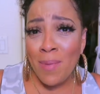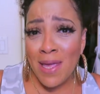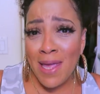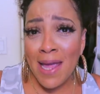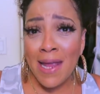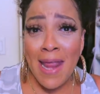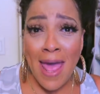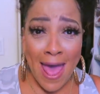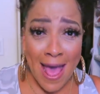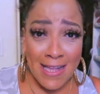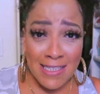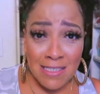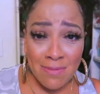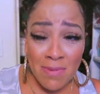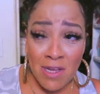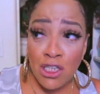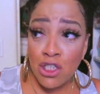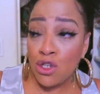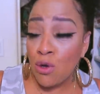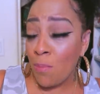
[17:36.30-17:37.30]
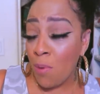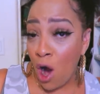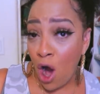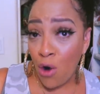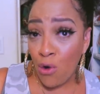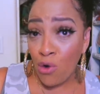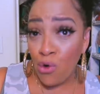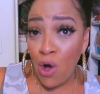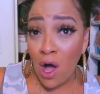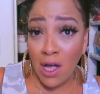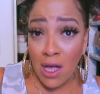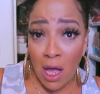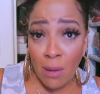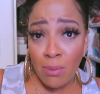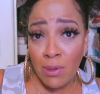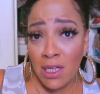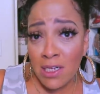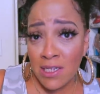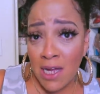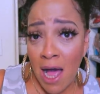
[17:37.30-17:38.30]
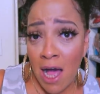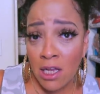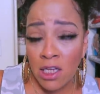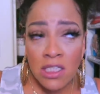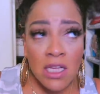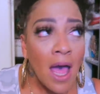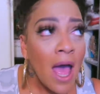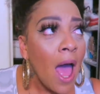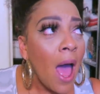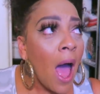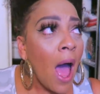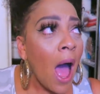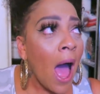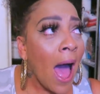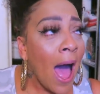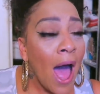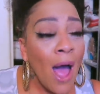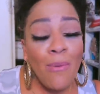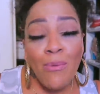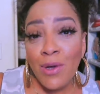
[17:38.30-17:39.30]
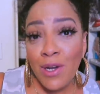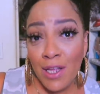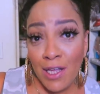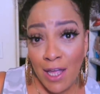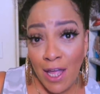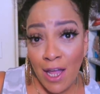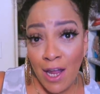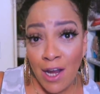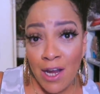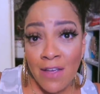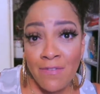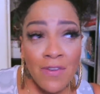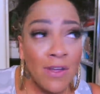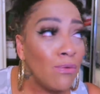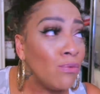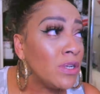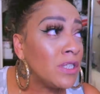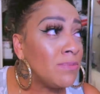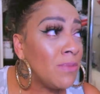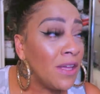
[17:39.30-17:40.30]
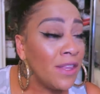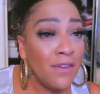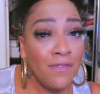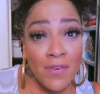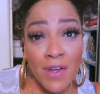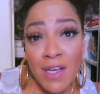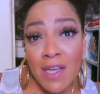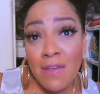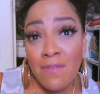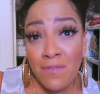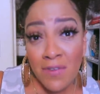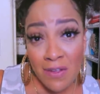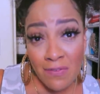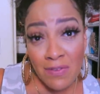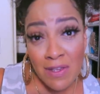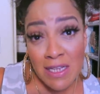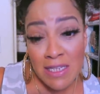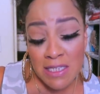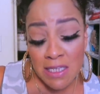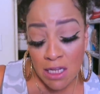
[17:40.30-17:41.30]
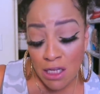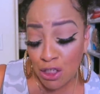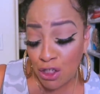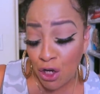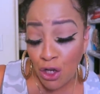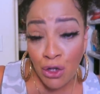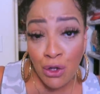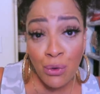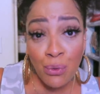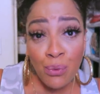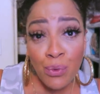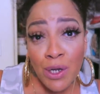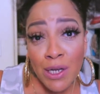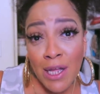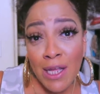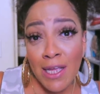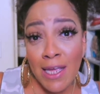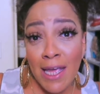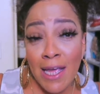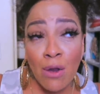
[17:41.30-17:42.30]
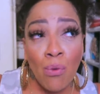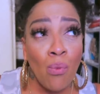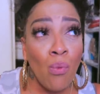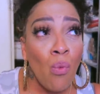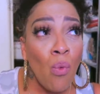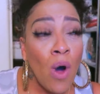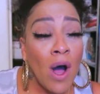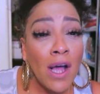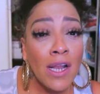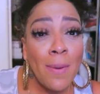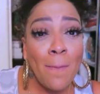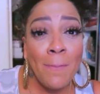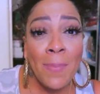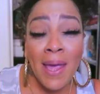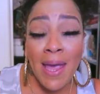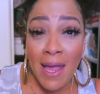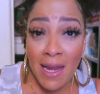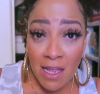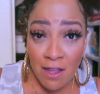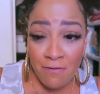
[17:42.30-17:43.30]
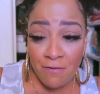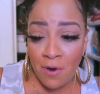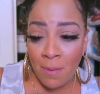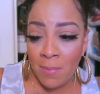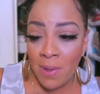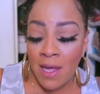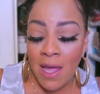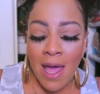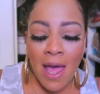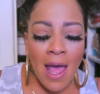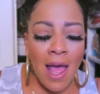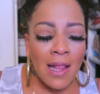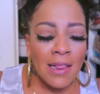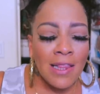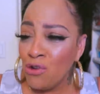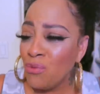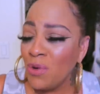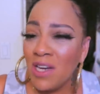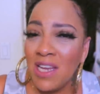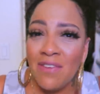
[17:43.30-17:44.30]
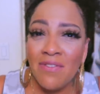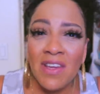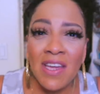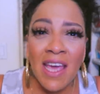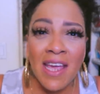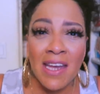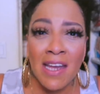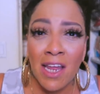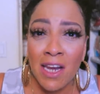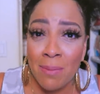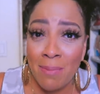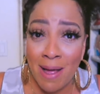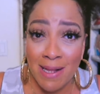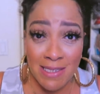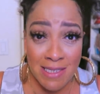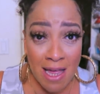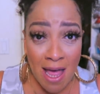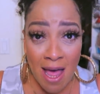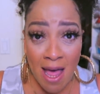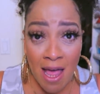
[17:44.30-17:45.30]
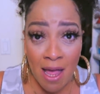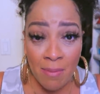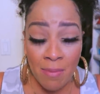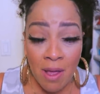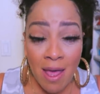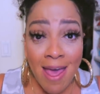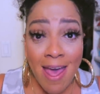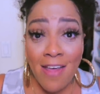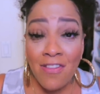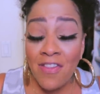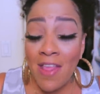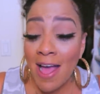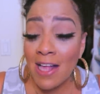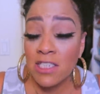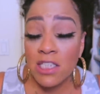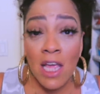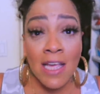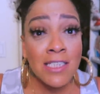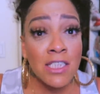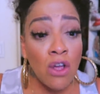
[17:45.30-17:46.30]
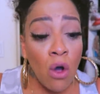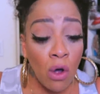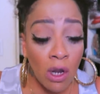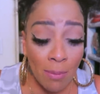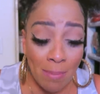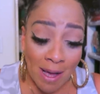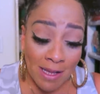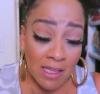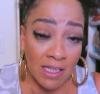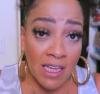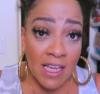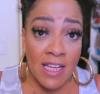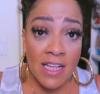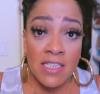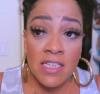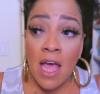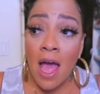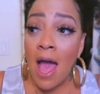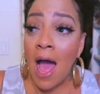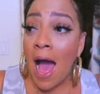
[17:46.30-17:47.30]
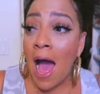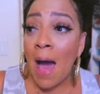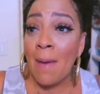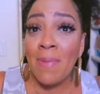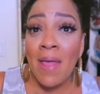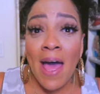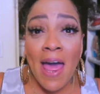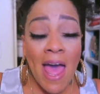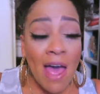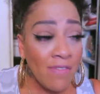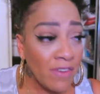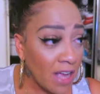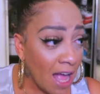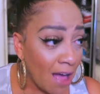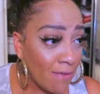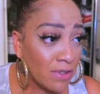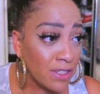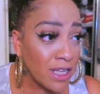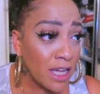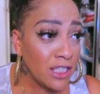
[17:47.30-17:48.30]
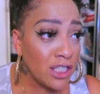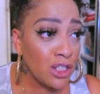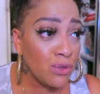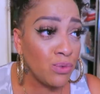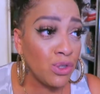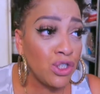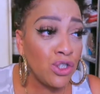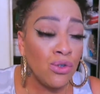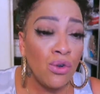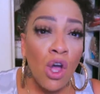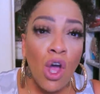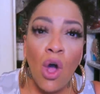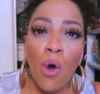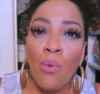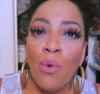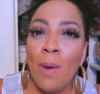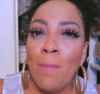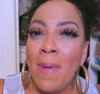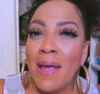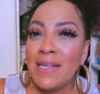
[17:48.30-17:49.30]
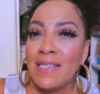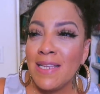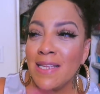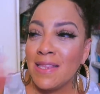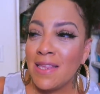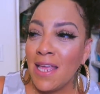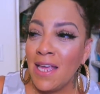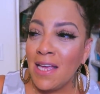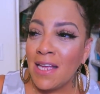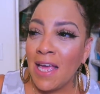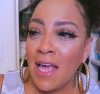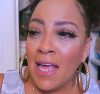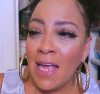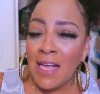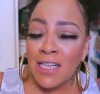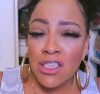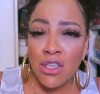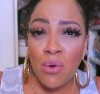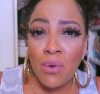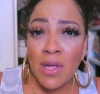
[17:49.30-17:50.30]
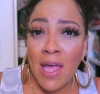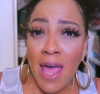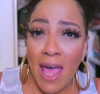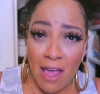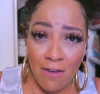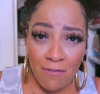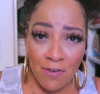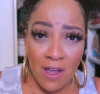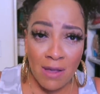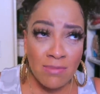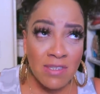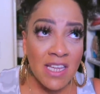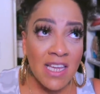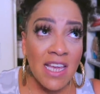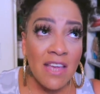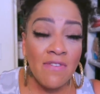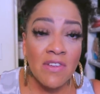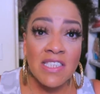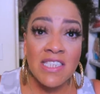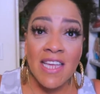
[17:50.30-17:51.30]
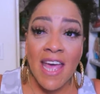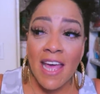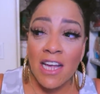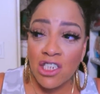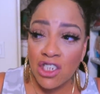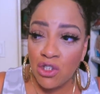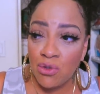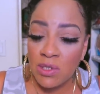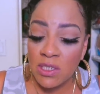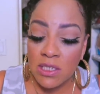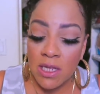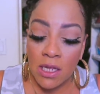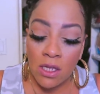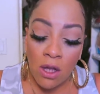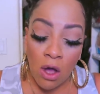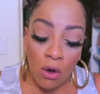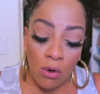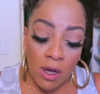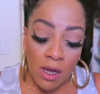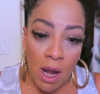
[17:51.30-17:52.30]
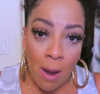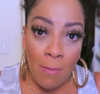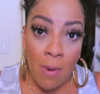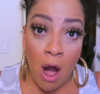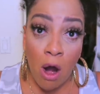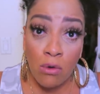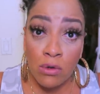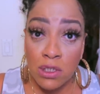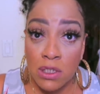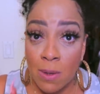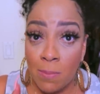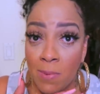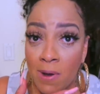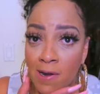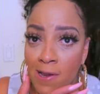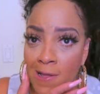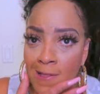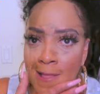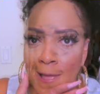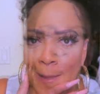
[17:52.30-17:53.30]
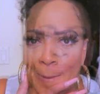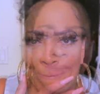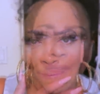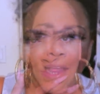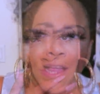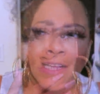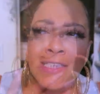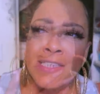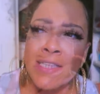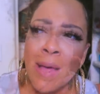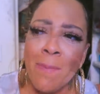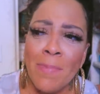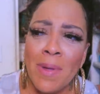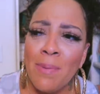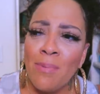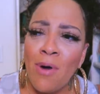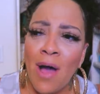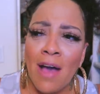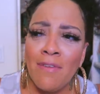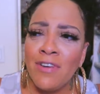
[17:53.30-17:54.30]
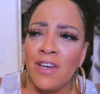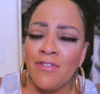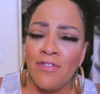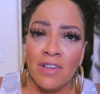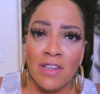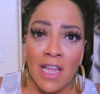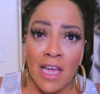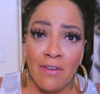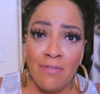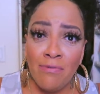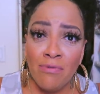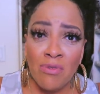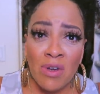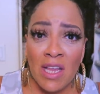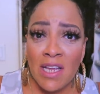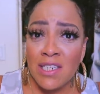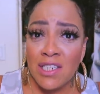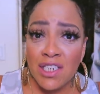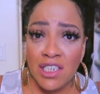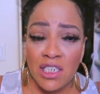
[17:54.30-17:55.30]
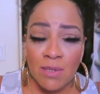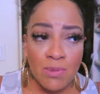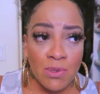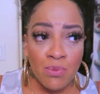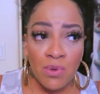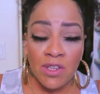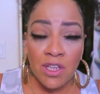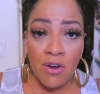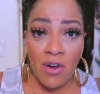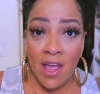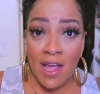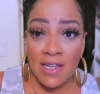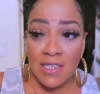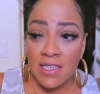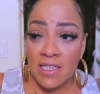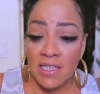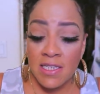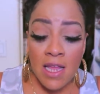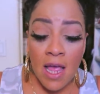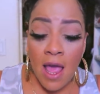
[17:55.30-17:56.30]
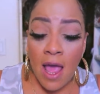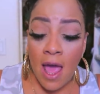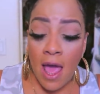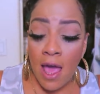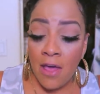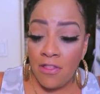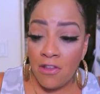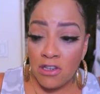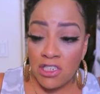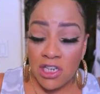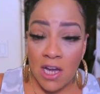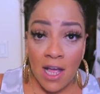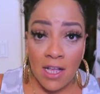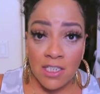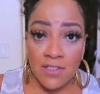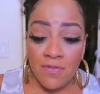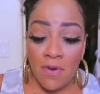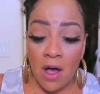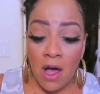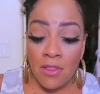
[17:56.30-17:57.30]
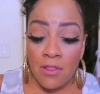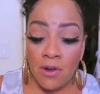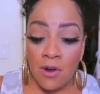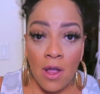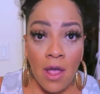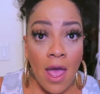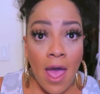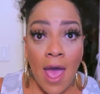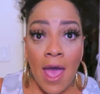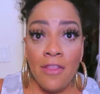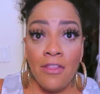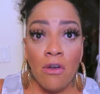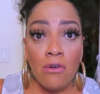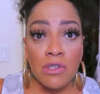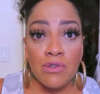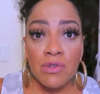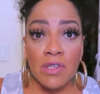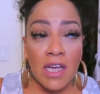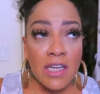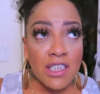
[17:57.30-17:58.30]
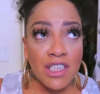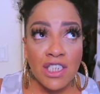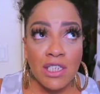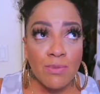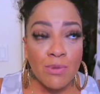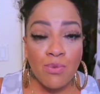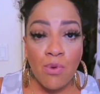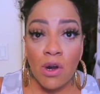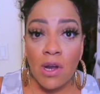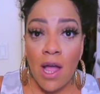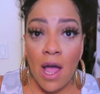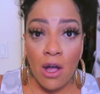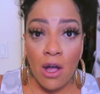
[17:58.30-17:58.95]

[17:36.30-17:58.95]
me and ask me to borrow a couple of dollars. I wouldn't care if it was motherfucking 50 cents. You wouldn't get one penny from me. You wouldn't even get none of my time. That's it's all about the kids. I'm not having conversations with you. What makes it think it's okay for him to even text you and say, "Yo, can I borrow some money?" Like some people have different relationships with their exes and their child's father, and those relationships work